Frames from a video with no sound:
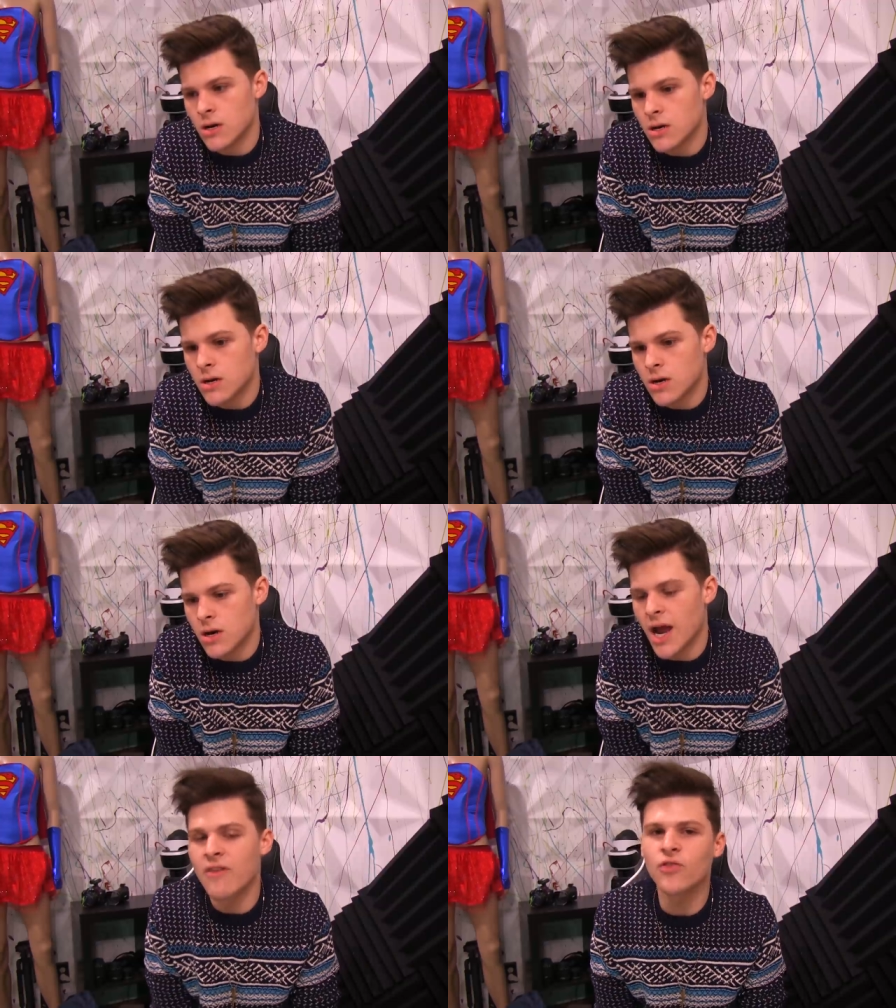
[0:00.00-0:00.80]
uh,
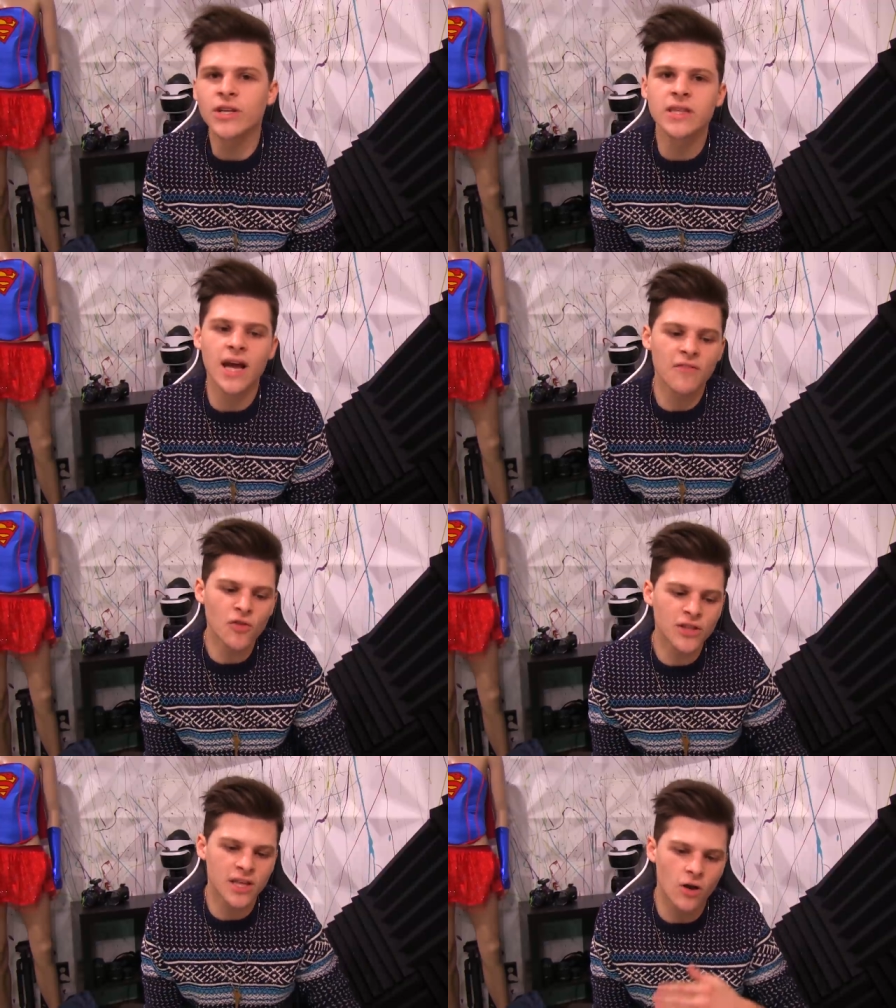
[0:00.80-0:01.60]
everything,
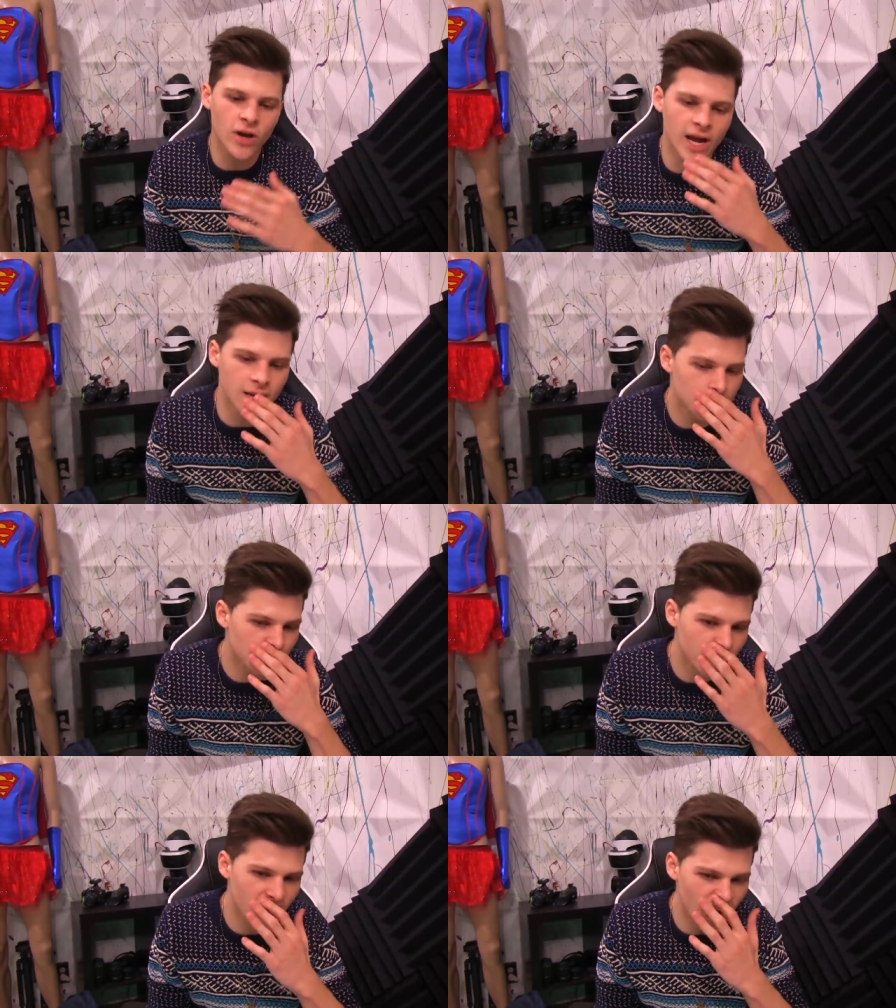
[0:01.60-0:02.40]
everything, okay,
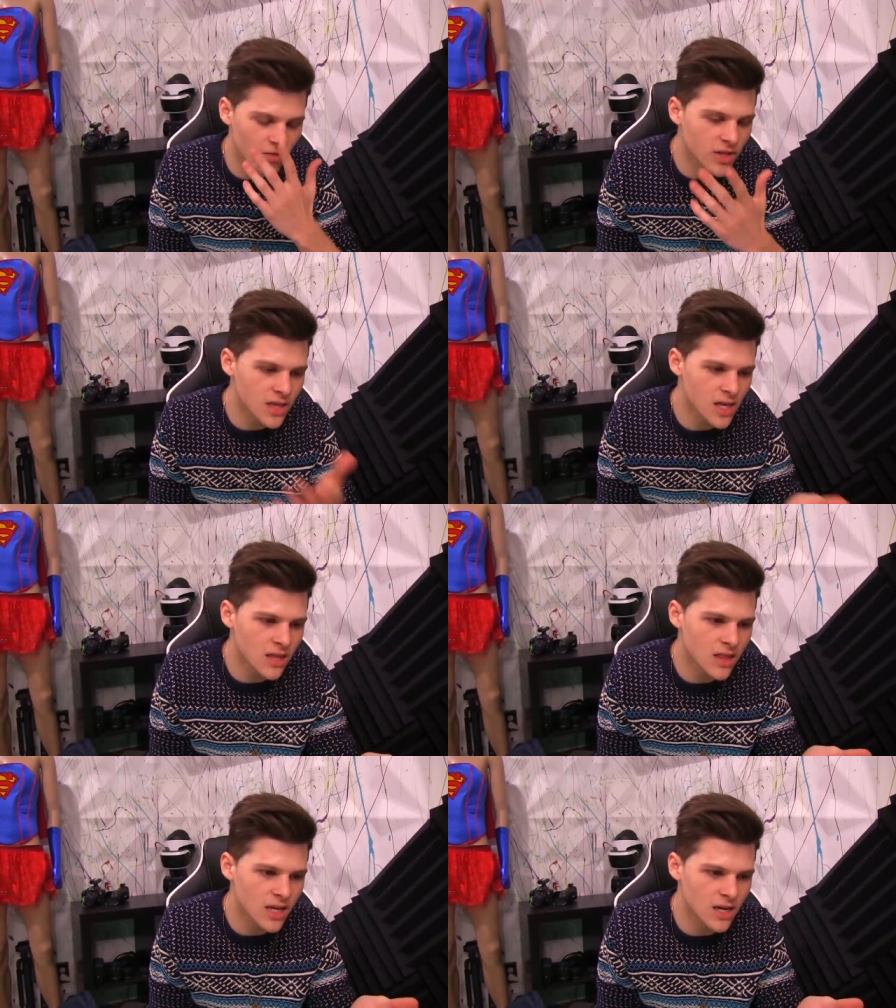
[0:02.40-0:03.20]

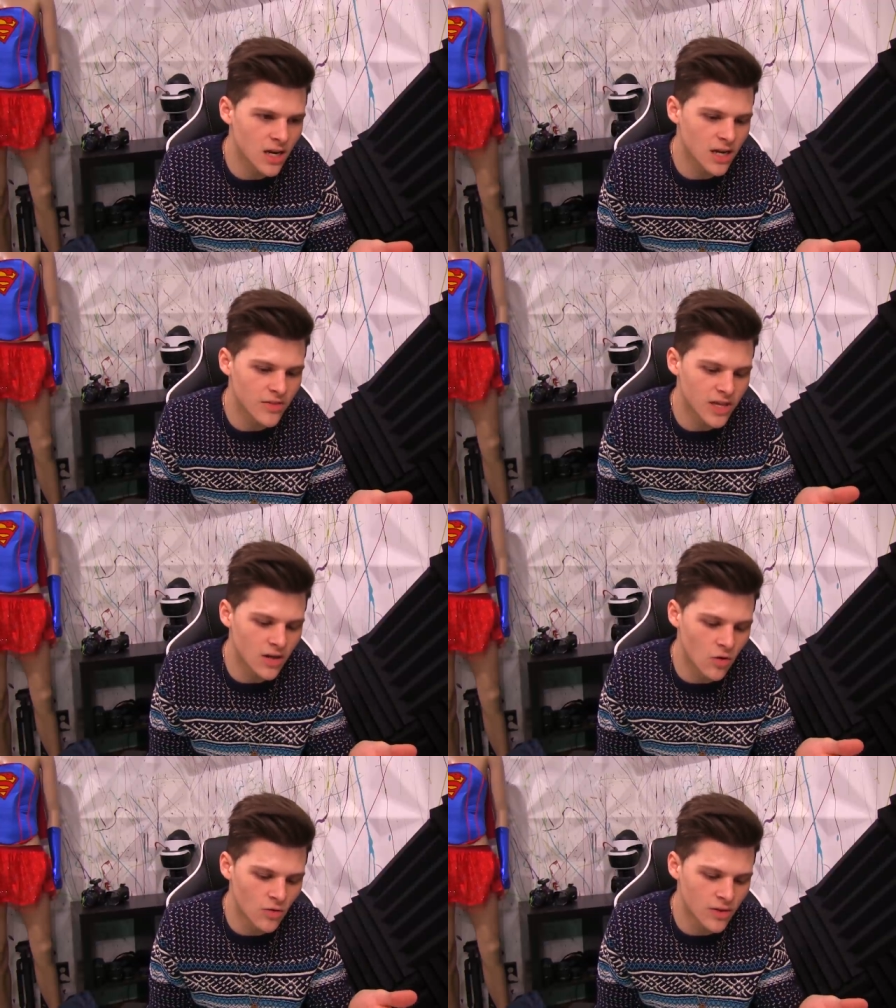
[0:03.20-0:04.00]
everything that uh, that,
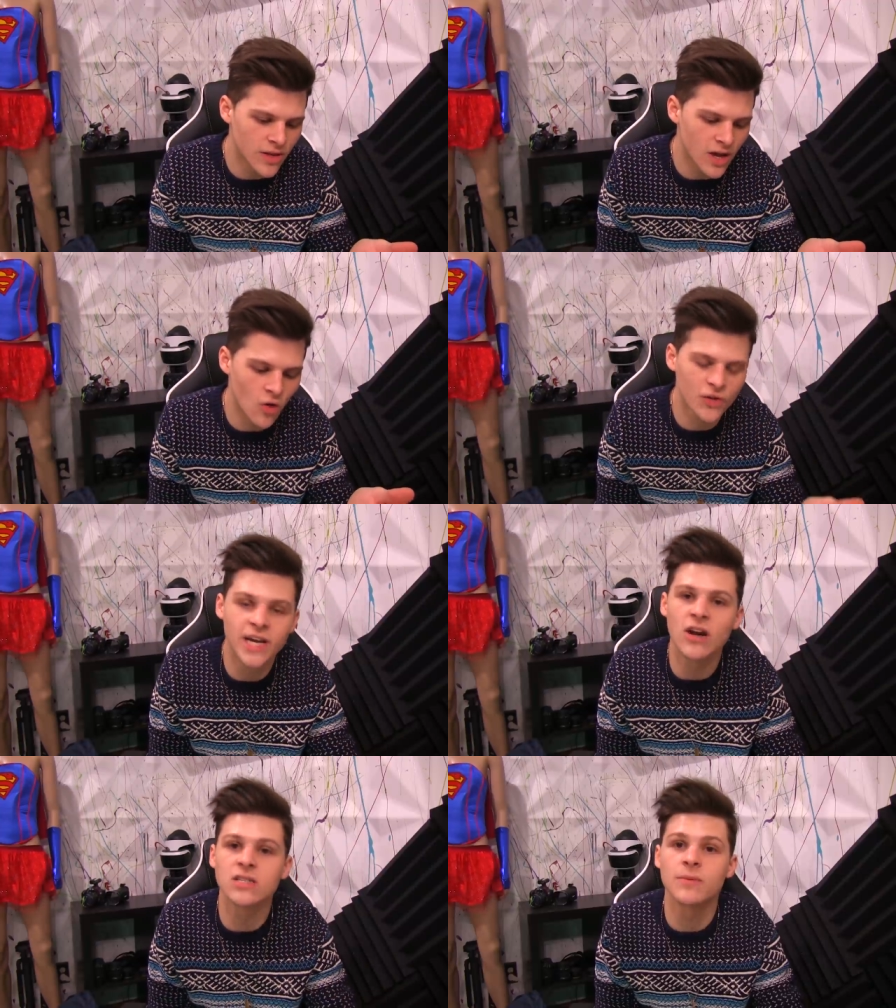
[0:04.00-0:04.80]
that only
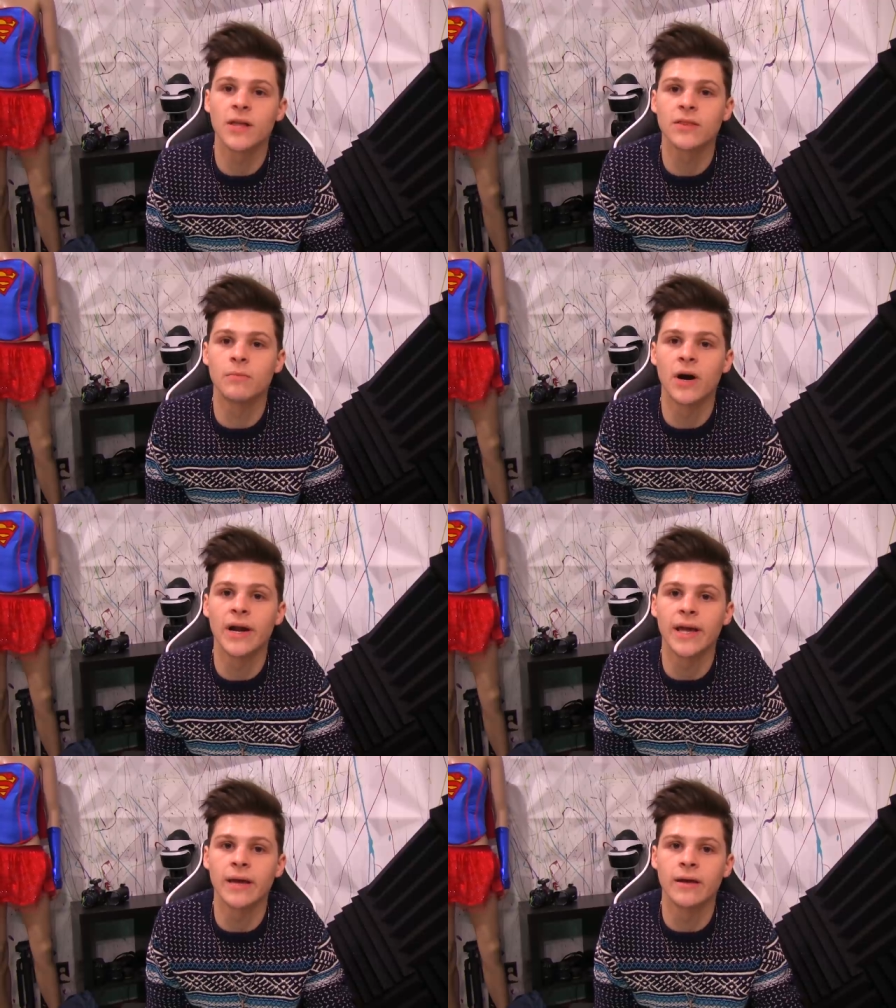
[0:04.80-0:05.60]
cares about the
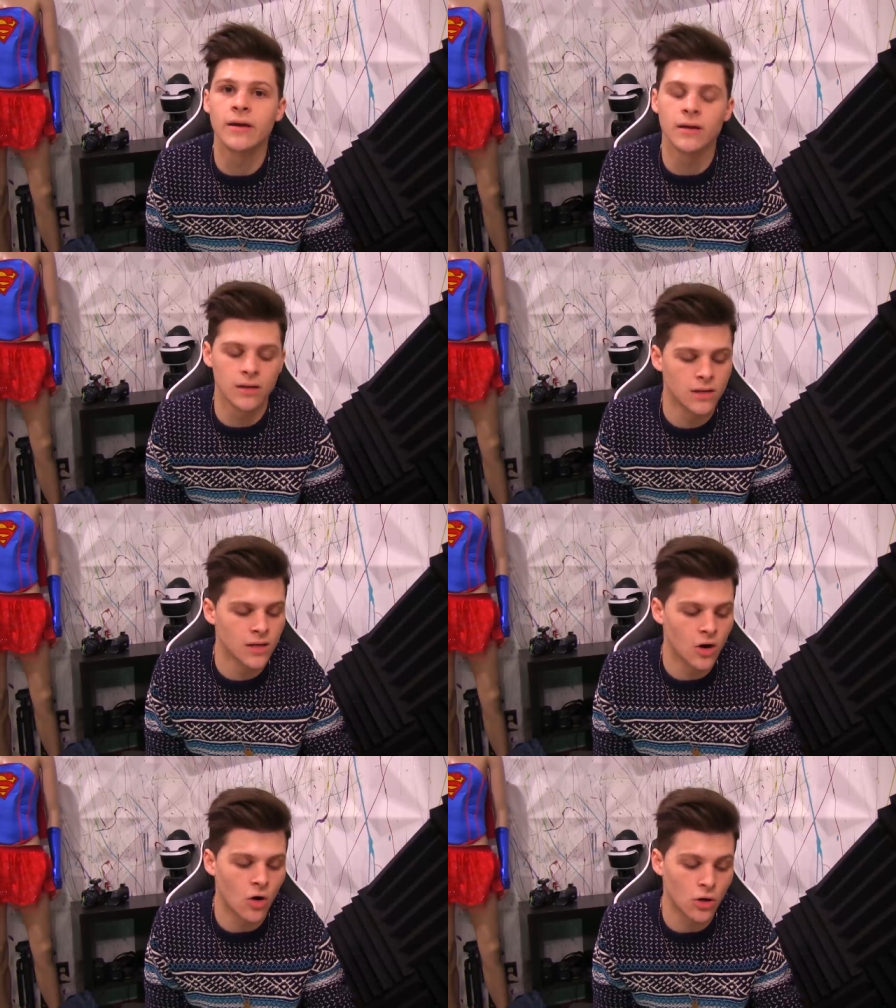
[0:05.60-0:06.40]
money
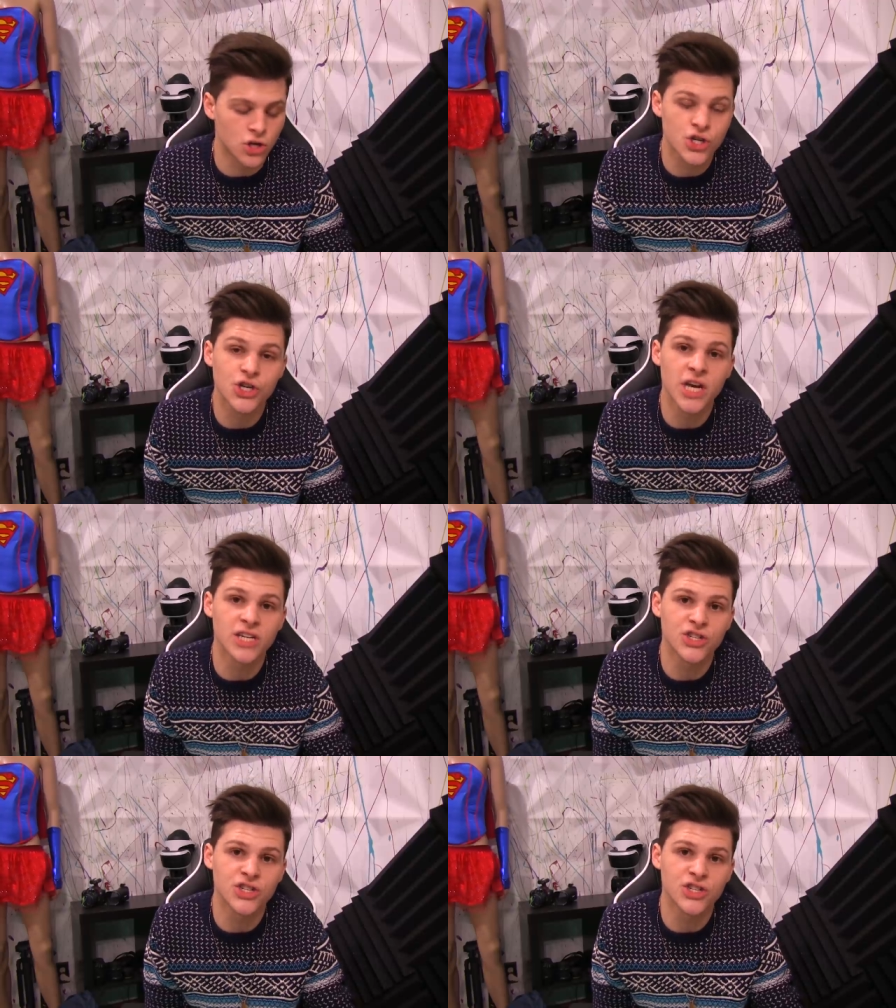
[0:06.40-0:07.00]
are shit